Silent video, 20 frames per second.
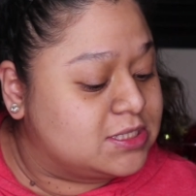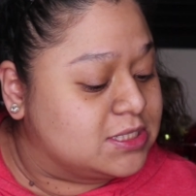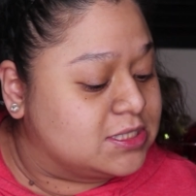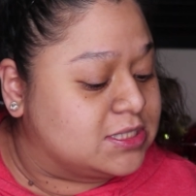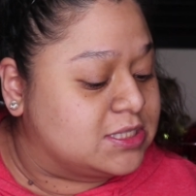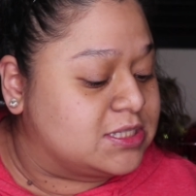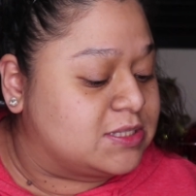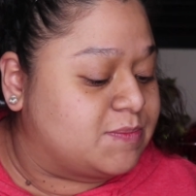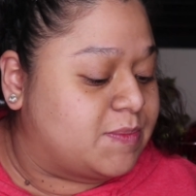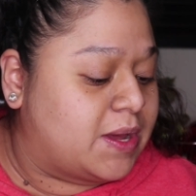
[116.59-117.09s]

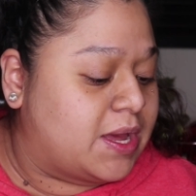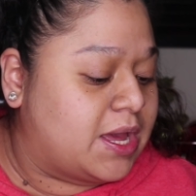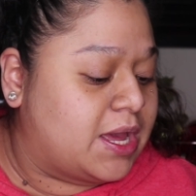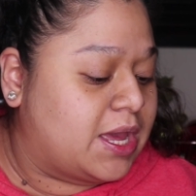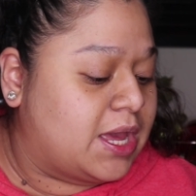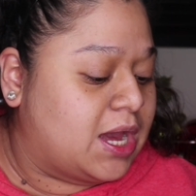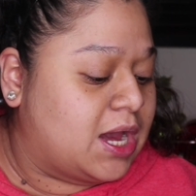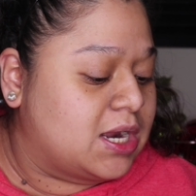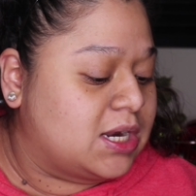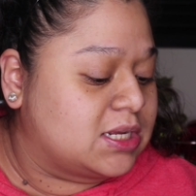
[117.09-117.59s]
This is
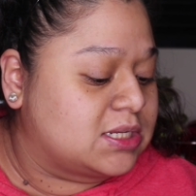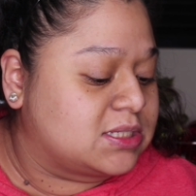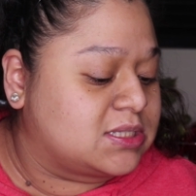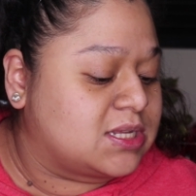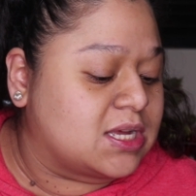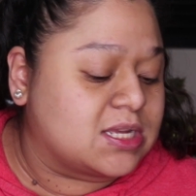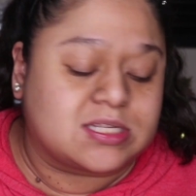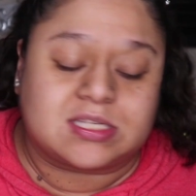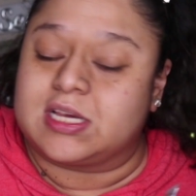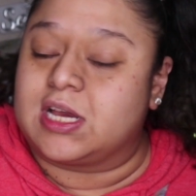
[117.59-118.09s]
my
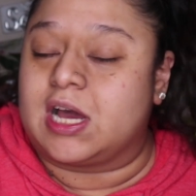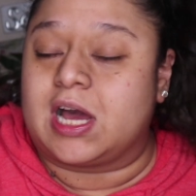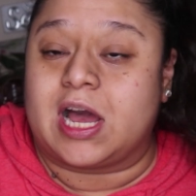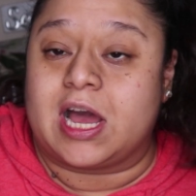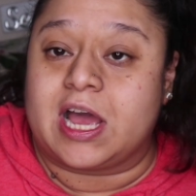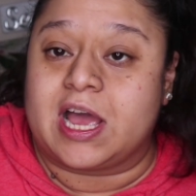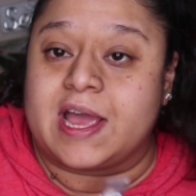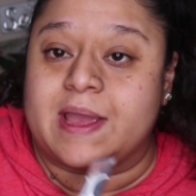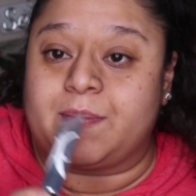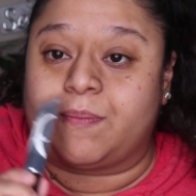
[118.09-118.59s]
Anastasia
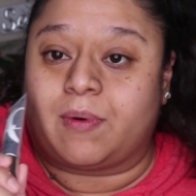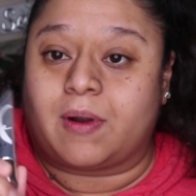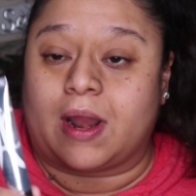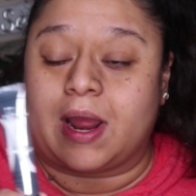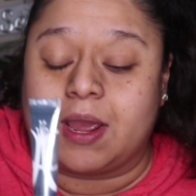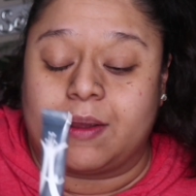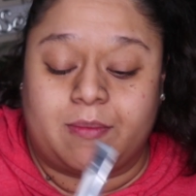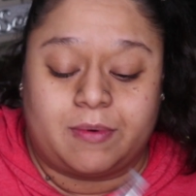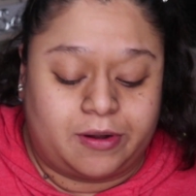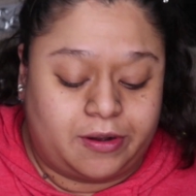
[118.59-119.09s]
Eye
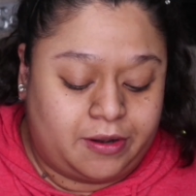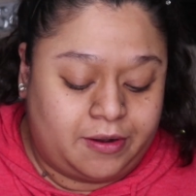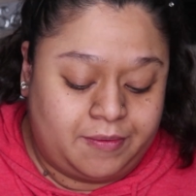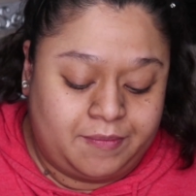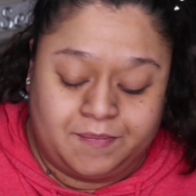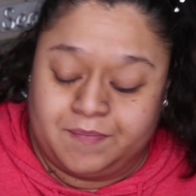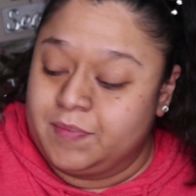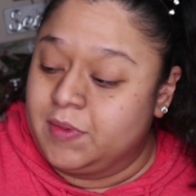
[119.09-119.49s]
Primer.